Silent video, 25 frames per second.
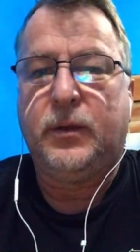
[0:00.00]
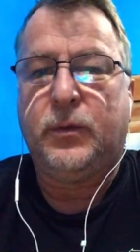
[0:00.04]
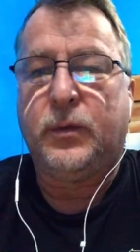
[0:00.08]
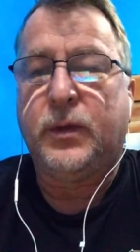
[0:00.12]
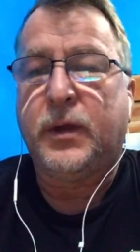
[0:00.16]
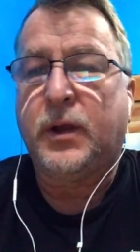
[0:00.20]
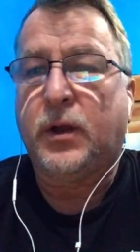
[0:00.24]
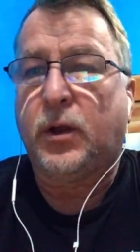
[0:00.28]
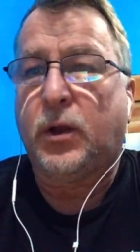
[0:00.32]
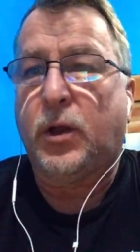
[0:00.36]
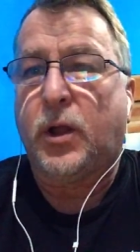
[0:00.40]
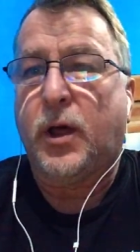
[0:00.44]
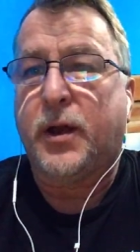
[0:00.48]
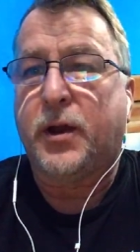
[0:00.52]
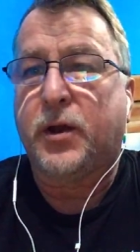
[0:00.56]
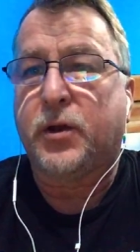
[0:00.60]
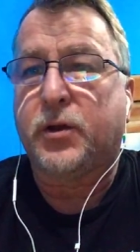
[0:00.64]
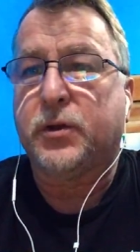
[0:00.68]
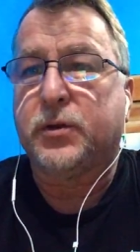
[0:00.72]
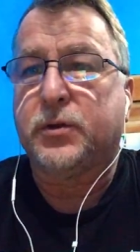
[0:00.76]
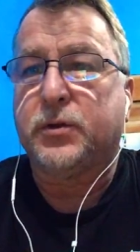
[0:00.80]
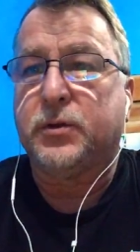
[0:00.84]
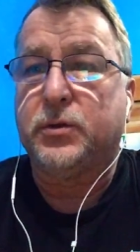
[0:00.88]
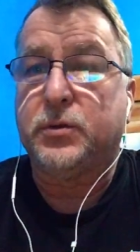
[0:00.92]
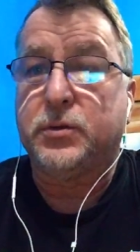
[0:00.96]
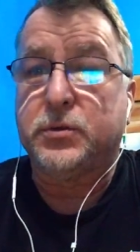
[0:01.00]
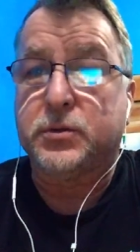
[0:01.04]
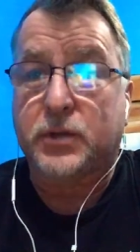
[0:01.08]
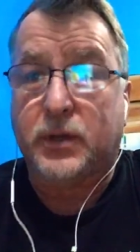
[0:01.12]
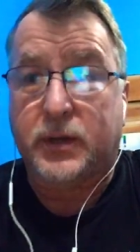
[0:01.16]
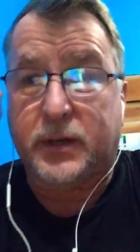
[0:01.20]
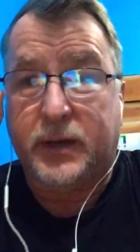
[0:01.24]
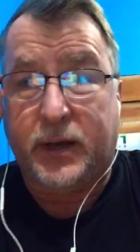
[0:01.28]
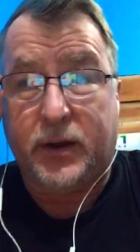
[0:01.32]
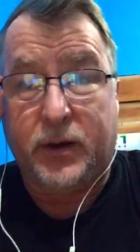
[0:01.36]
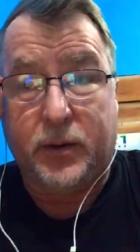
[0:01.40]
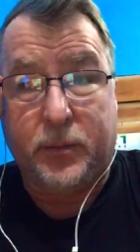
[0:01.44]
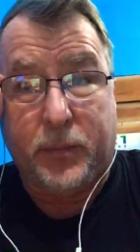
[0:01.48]
We got a lot of good news
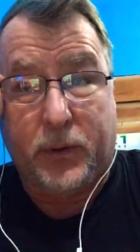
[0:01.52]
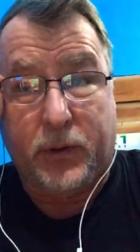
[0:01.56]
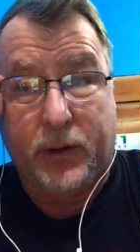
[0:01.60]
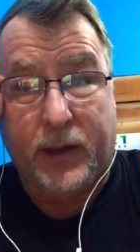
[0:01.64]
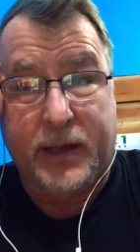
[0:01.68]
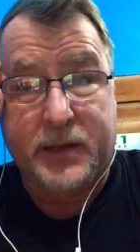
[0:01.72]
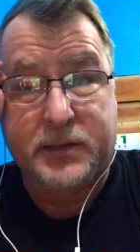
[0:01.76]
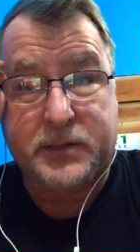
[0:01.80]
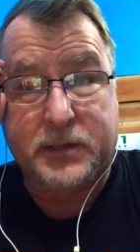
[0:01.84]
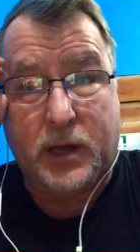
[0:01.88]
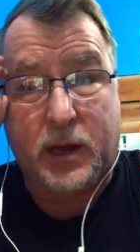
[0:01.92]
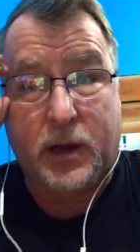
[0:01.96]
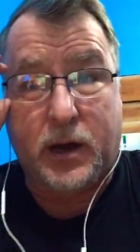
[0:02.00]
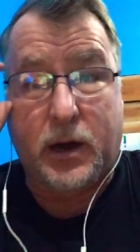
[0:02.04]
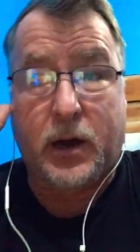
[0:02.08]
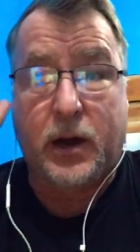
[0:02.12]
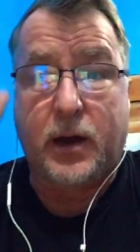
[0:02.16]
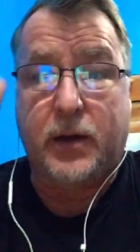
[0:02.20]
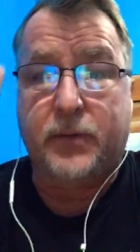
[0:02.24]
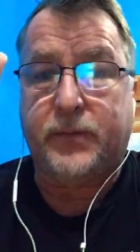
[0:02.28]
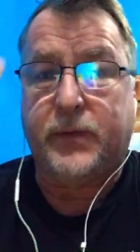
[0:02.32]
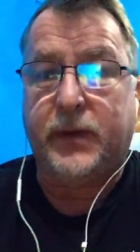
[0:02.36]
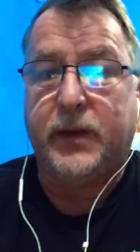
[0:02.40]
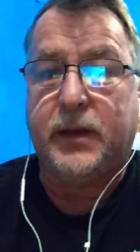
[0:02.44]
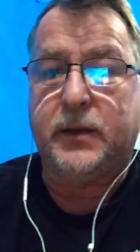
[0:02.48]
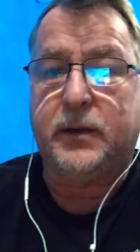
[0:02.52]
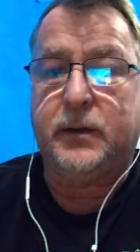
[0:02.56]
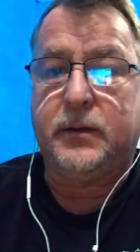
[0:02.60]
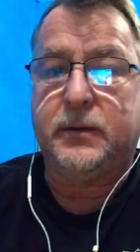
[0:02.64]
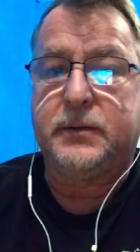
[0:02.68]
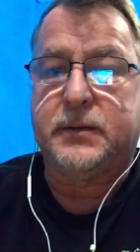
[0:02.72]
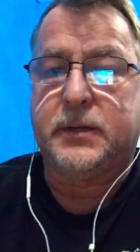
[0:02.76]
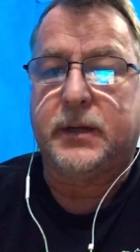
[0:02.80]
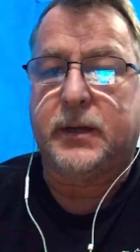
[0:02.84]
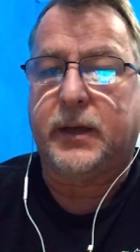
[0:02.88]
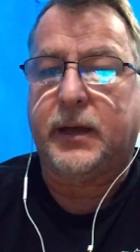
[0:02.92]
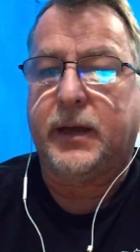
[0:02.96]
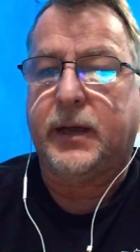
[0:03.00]
on here about SRRV
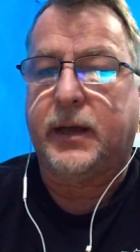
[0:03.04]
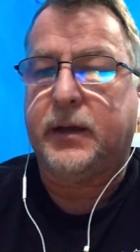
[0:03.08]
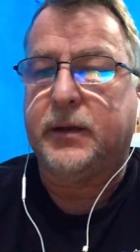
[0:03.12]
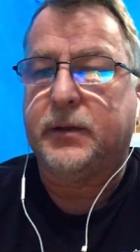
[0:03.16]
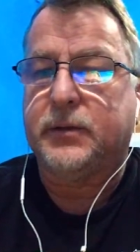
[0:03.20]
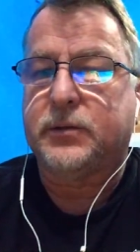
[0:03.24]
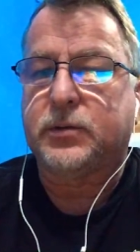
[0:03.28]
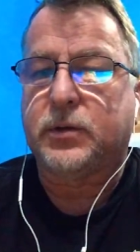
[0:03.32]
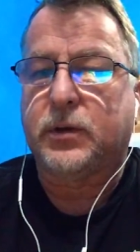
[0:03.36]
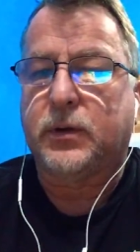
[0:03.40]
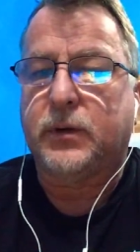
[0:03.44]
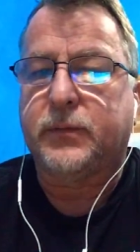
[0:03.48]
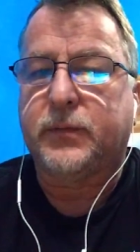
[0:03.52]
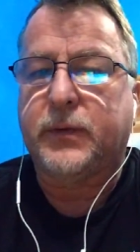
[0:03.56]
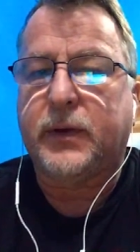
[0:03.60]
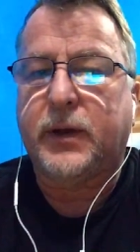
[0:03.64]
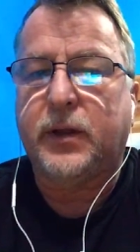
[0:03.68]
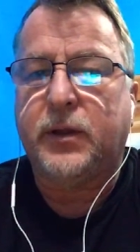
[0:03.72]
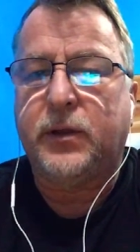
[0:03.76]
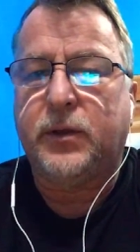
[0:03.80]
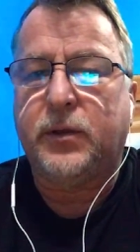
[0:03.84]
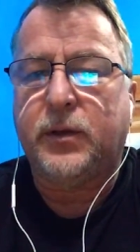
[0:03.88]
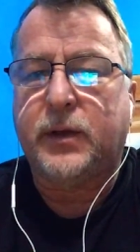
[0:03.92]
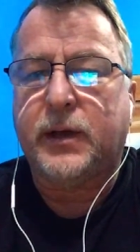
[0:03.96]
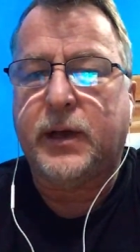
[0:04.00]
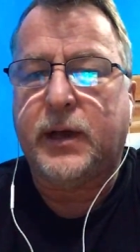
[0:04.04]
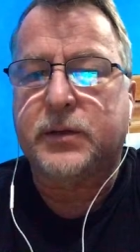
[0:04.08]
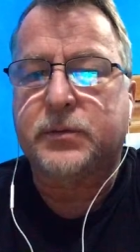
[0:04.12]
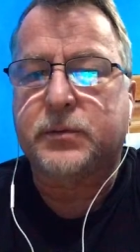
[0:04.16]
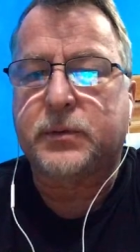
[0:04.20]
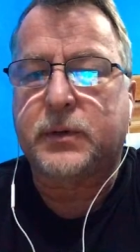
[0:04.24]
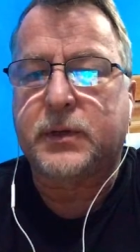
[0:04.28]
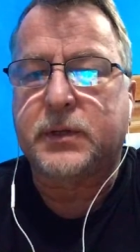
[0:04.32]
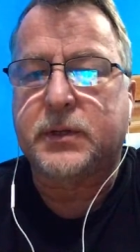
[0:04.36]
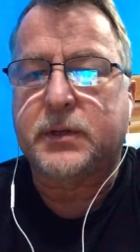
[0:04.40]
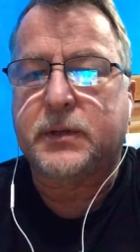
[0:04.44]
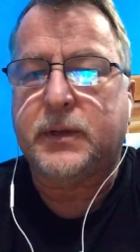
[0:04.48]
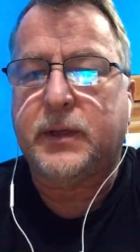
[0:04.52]
tonight. So if any of you guys
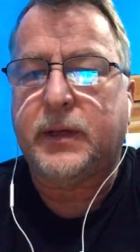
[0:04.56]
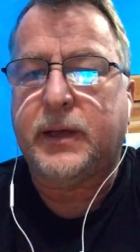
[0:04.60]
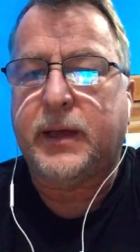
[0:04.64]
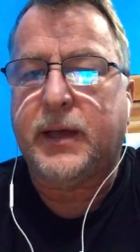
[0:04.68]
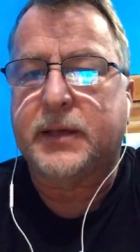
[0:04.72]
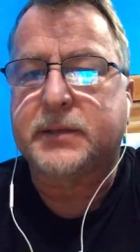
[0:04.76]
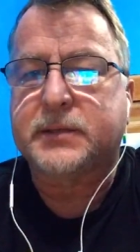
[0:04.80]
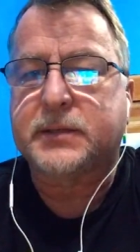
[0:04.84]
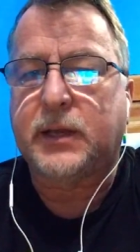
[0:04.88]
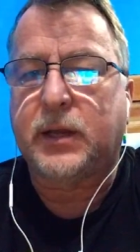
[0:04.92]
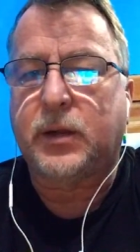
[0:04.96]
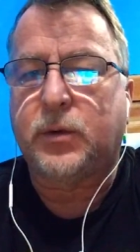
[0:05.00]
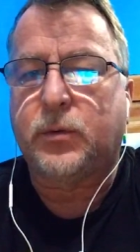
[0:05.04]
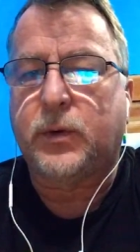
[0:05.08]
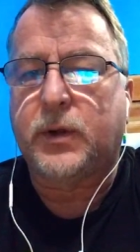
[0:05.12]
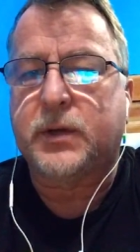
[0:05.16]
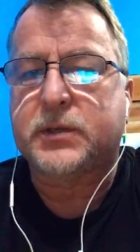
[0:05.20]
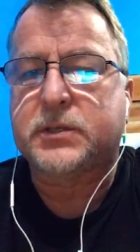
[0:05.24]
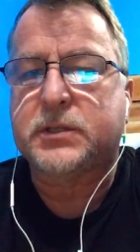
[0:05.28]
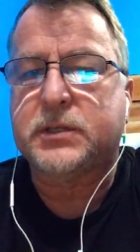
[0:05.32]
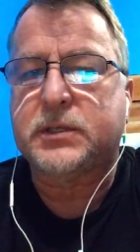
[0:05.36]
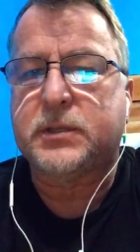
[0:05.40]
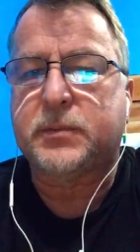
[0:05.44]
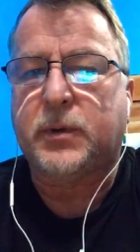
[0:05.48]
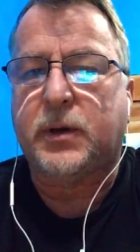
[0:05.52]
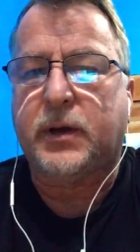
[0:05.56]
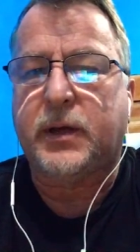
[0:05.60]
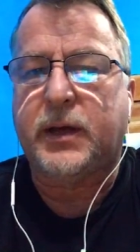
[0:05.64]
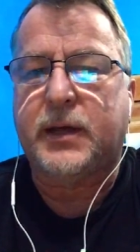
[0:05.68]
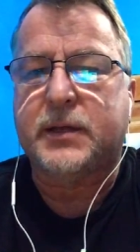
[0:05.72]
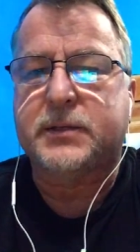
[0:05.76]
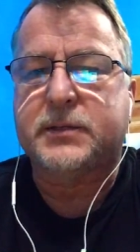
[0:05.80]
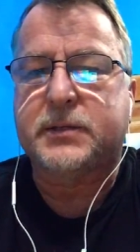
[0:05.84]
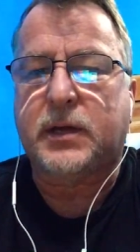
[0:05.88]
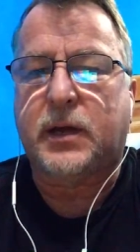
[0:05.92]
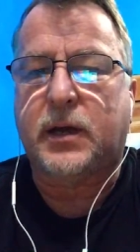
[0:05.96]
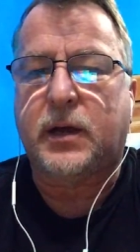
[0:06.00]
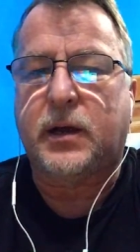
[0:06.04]
want to ask any questions about
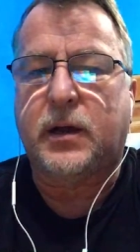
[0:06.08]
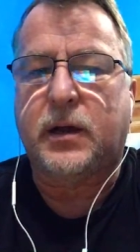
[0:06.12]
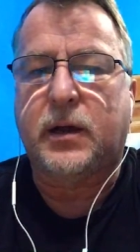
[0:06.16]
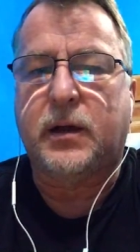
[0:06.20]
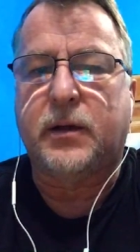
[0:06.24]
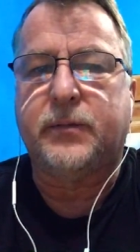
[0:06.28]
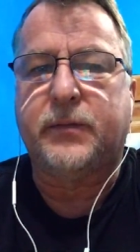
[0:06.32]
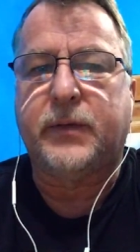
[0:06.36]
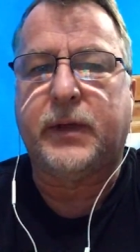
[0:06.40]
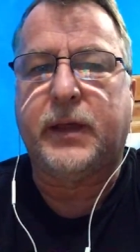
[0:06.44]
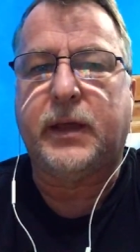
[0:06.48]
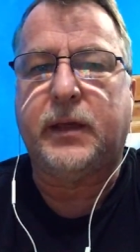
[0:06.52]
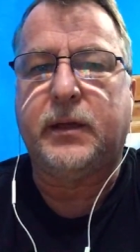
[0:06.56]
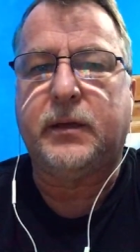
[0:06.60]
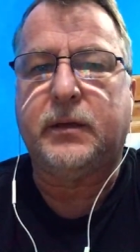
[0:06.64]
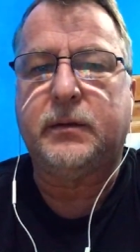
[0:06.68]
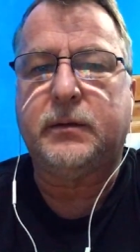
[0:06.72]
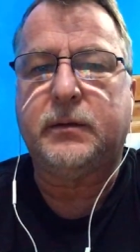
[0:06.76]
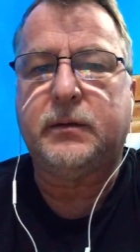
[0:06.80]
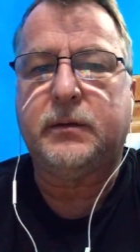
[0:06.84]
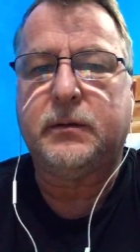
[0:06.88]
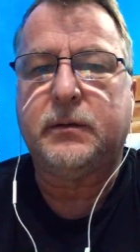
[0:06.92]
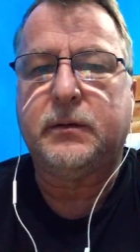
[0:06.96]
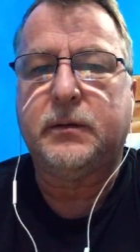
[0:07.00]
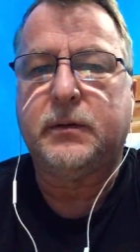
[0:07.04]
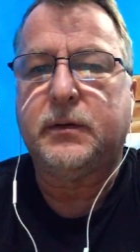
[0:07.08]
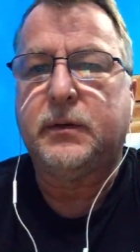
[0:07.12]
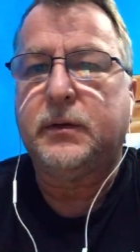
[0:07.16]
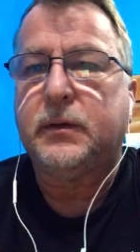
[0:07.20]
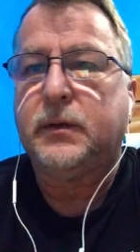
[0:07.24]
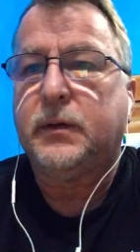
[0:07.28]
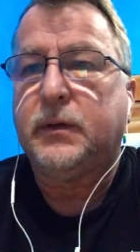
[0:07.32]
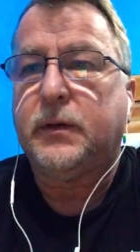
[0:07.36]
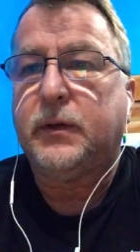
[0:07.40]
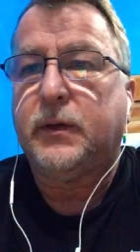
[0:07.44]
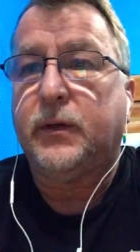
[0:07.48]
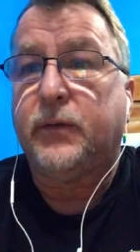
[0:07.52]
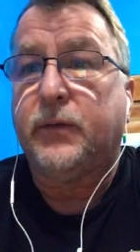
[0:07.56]
SRRV,
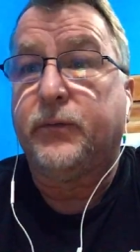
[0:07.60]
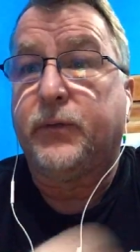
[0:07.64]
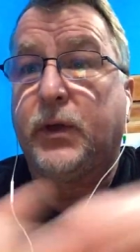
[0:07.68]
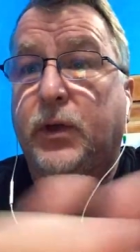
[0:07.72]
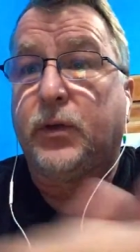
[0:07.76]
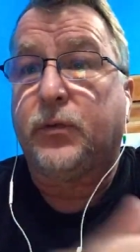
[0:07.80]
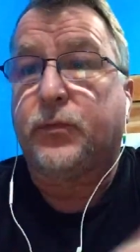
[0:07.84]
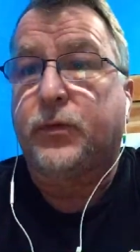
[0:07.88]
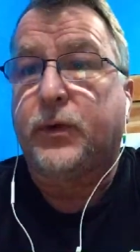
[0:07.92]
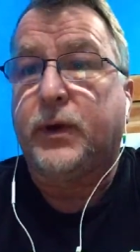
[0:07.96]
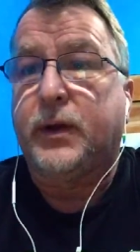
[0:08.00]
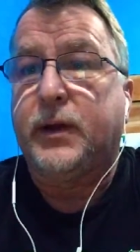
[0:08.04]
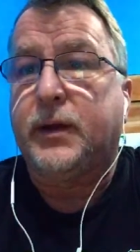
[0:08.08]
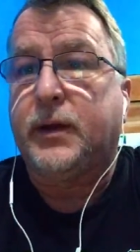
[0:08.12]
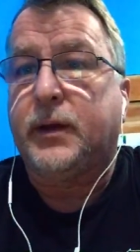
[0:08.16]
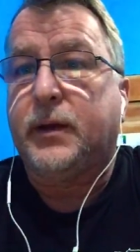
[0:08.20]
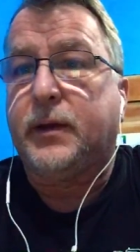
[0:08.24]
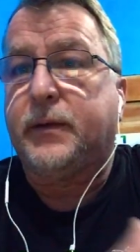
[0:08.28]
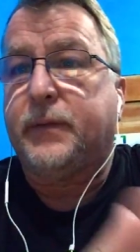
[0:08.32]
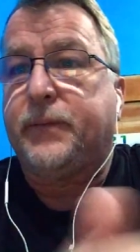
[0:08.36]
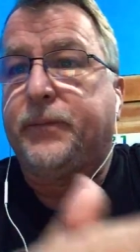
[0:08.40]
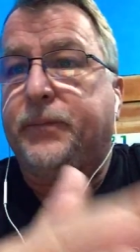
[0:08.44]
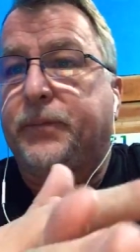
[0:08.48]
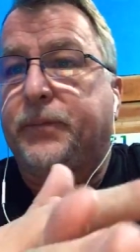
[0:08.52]
feel free to,